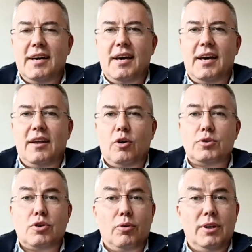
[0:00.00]
And
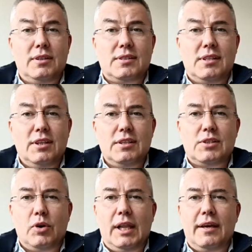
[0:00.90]
also it
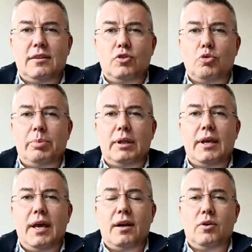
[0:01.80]
is related to
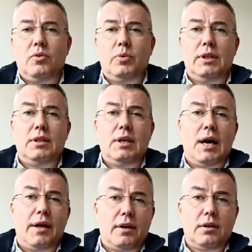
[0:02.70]
Bulgaria with the
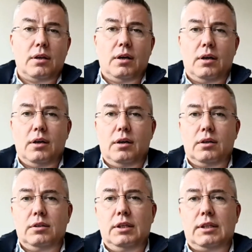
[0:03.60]
other
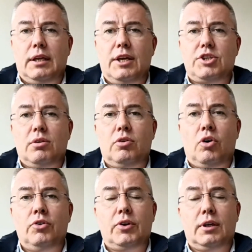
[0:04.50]
international
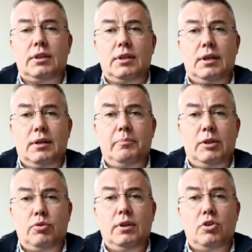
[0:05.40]
contract
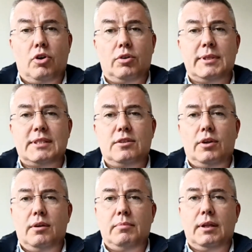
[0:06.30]
between North
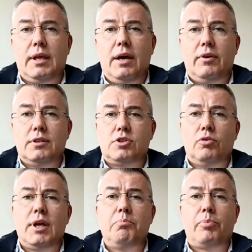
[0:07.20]
Macedonia and Bulgaria.
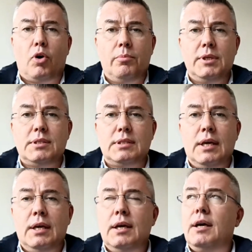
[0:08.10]
So they promised
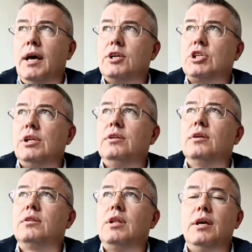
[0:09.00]
actually
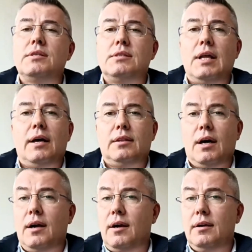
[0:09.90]
the things that
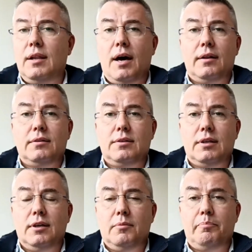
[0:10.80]
are not
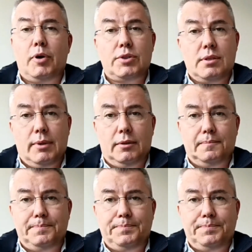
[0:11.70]
possible.